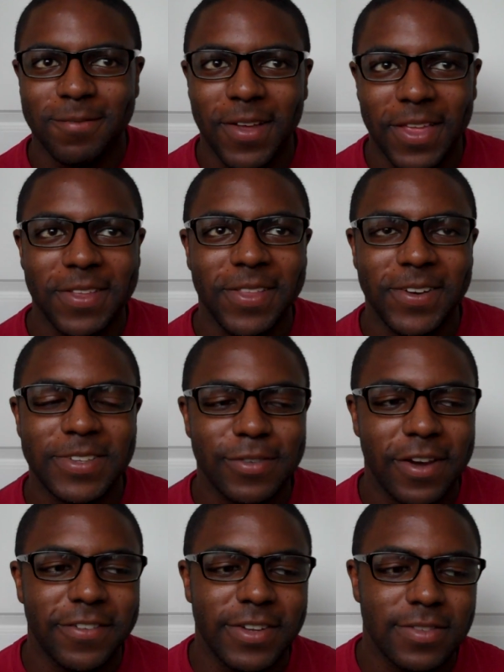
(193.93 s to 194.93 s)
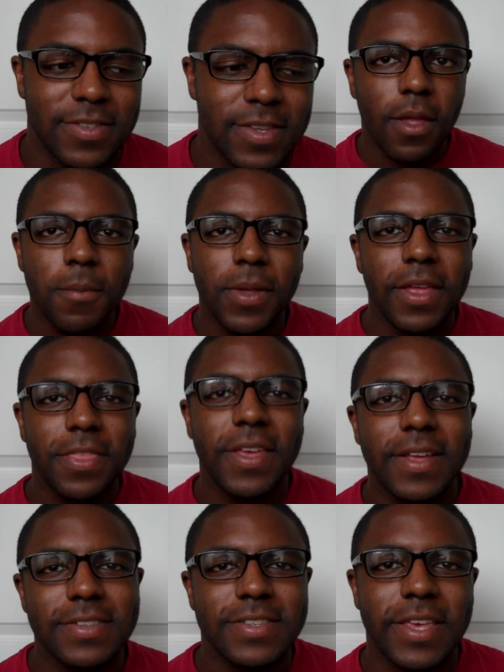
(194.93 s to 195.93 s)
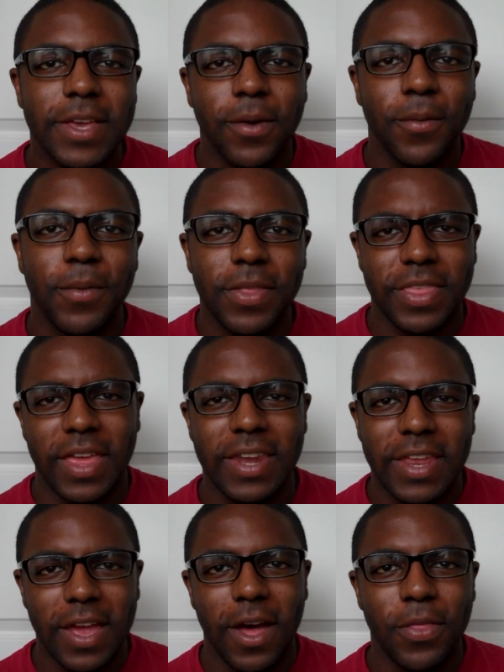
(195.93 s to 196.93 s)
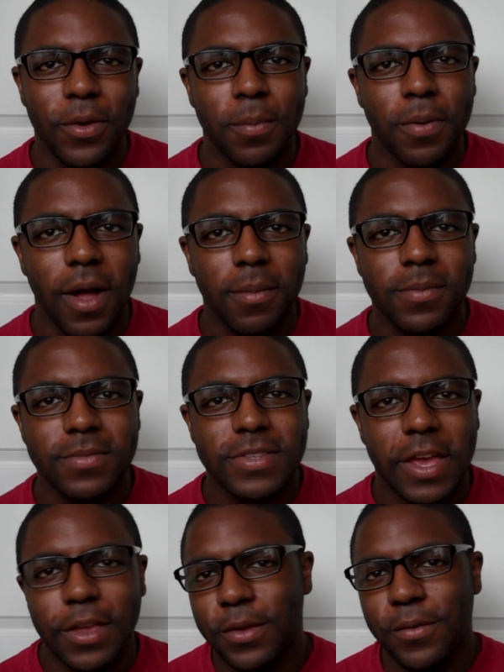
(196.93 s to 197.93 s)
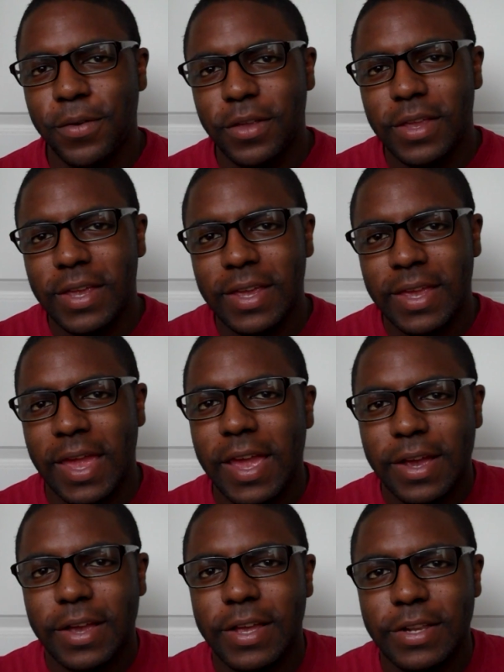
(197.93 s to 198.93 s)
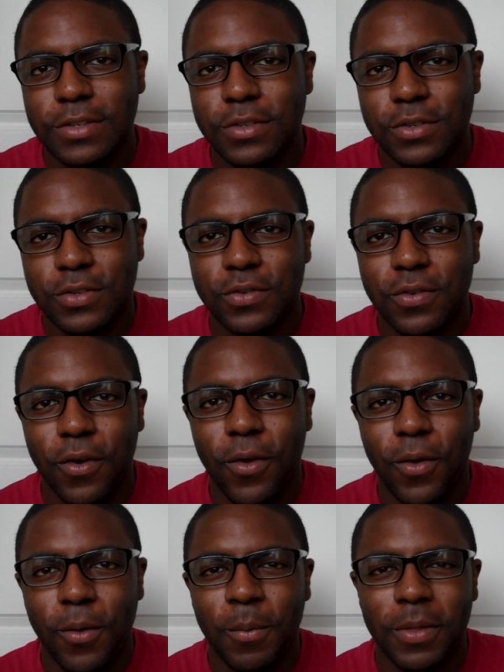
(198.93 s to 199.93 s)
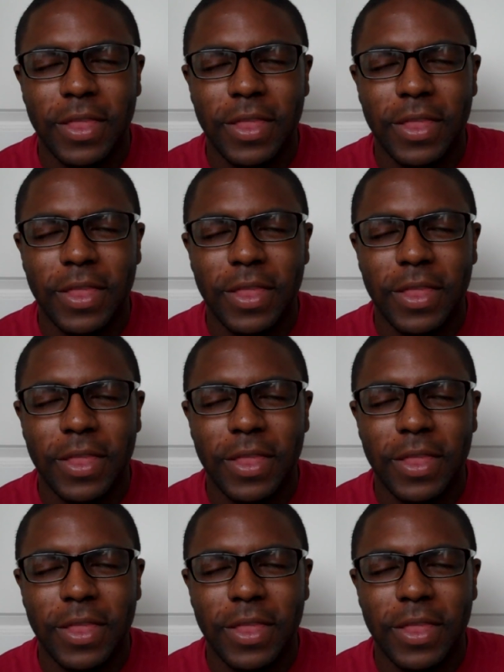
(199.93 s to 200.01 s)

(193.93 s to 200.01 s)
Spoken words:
Molly Lewis reference. But I think it's with any other problems that you really can't control,